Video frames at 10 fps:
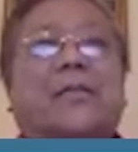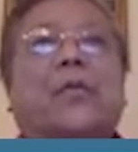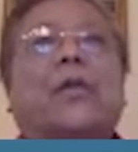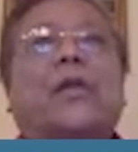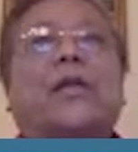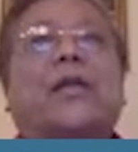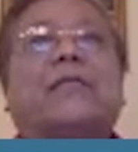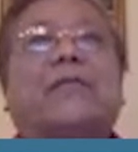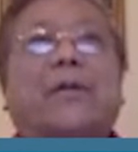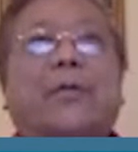protein
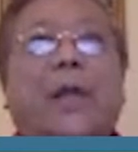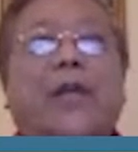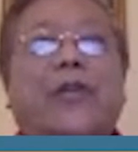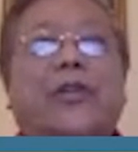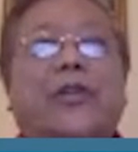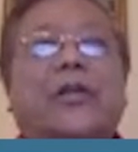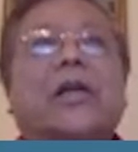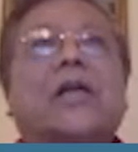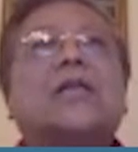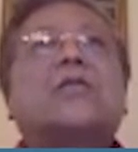delivery reagent.
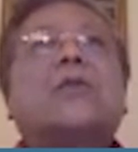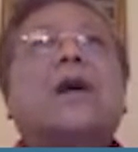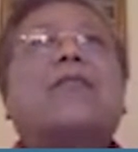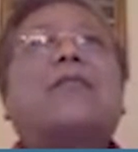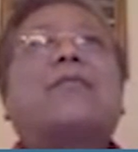So we have a